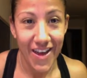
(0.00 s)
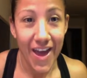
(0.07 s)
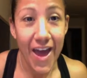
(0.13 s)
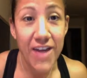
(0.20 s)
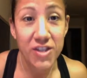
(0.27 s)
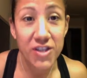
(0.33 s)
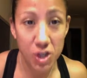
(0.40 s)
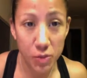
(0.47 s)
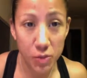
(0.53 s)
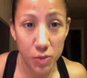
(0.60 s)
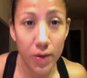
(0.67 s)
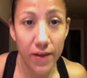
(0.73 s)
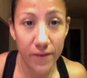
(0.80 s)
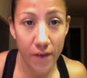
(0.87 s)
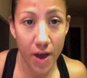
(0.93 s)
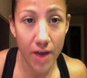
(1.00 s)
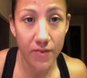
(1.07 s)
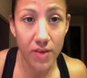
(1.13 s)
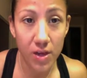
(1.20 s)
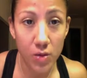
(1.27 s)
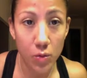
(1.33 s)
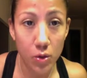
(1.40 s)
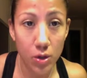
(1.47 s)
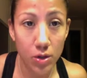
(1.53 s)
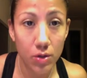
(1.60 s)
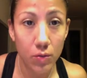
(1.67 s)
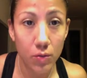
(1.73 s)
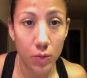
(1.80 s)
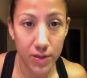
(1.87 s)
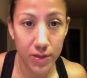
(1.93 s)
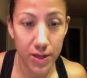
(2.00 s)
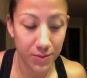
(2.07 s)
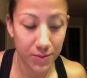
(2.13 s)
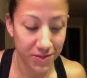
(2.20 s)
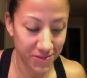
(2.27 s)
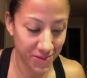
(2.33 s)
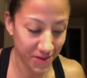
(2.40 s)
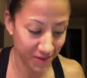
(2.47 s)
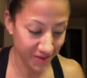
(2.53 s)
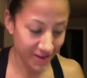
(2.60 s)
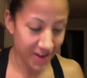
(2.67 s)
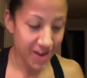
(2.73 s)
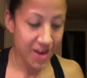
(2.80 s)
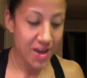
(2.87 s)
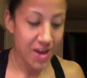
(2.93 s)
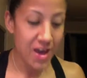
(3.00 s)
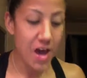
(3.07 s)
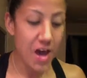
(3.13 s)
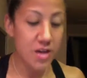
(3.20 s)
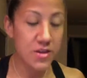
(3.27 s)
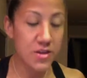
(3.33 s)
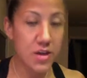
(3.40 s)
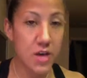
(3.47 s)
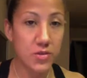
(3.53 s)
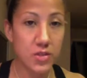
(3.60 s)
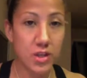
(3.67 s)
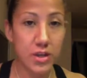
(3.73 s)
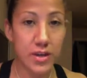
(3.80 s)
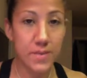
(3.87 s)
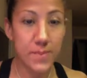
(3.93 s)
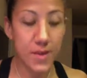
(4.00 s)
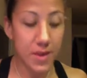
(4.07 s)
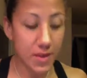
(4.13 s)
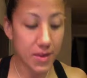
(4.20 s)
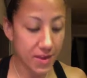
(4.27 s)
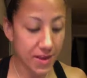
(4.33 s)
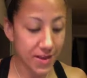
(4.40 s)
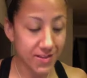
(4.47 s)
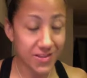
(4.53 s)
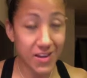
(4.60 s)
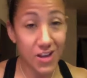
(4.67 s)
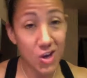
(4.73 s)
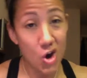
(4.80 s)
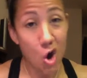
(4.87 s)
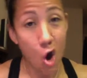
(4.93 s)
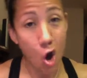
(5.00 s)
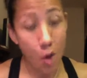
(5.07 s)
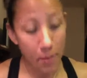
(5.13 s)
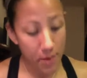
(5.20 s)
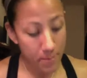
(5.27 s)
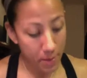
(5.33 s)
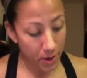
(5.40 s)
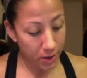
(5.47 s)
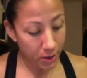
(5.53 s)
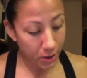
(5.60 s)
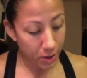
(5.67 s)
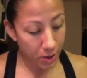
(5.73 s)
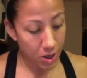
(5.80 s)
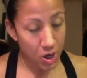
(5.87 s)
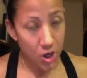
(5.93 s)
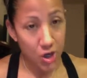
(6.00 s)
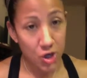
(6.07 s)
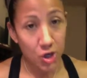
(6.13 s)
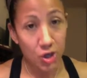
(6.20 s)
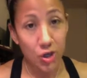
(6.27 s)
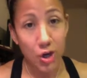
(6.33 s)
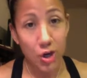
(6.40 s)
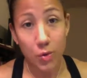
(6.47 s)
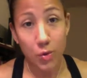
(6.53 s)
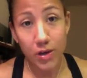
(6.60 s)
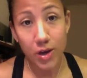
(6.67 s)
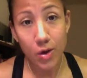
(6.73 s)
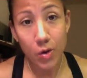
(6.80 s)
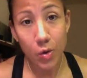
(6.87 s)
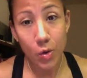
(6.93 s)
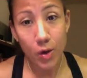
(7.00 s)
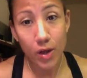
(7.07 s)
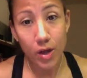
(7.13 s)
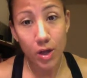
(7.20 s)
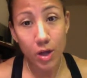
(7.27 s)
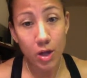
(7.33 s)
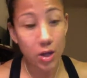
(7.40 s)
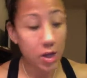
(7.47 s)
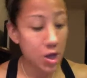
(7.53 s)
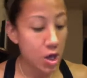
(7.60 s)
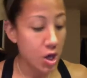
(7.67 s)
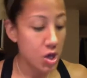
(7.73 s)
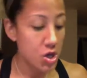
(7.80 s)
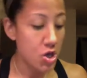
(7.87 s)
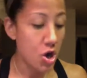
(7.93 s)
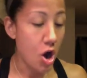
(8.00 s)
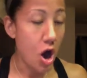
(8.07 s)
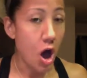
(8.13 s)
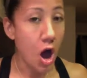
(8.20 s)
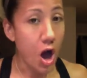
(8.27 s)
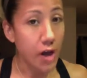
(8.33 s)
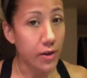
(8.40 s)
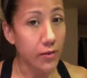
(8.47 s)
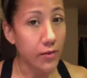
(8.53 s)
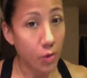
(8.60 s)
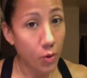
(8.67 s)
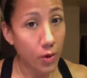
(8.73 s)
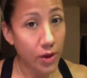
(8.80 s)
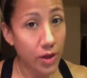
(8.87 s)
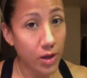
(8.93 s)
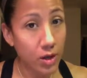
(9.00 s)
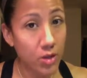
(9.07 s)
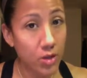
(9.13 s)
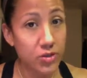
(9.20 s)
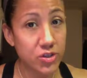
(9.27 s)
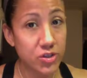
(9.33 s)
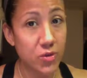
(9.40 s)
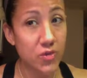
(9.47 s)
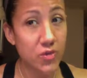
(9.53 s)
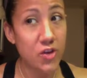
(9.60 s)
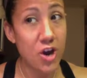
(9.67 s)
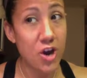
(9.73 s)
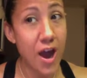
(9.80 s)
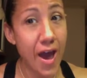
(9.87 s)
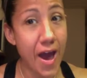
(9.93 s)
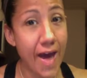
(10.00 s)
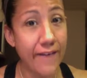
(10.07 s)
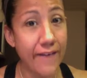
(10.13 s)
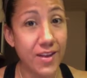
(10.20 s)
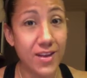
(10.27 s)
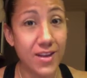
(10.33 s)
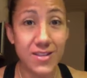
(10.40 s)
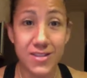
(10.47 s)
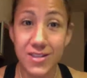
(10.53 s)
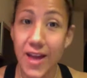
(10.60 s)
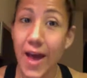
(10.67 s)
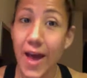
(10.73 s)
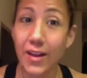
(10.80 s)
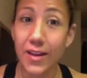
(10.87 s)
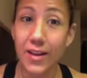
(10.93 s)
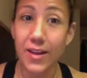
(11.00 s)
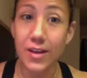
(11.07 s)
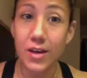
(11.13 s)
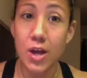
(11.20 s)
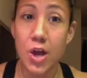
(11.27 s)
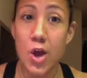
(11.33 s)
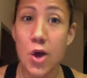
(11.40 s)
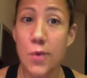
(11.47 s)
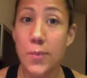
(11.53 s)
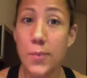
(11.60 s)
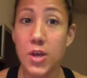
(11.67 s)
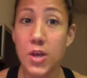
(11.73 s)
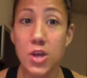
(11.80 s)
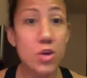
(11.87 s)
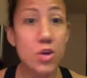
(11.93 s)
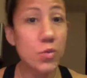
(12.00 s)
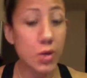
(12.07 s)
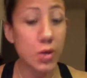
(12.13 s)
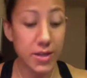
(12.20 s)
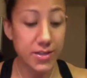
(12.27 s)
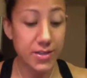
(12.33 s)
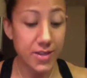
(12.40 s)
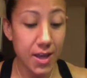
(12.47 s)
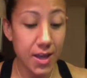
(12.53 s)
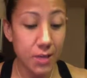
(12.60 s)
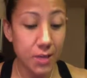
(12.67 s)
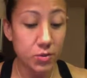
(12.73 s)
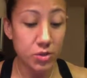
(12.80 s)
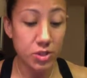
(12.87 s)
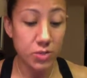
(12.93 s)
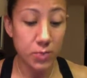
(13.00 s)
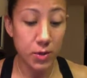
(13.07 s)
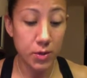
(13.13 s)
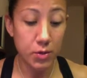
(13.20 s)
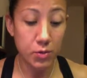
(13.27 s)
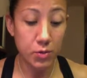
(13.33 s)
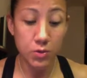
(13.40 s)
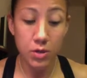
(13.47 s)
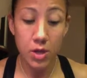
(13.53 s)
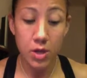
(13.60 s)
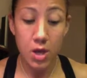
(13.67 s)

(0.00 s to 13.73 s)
And 2.5 equal 1 tablespoon. Those are going to be things like your almond butter, your coconut oil, your olive oil. So if you're having a salad, but you put a tablespoon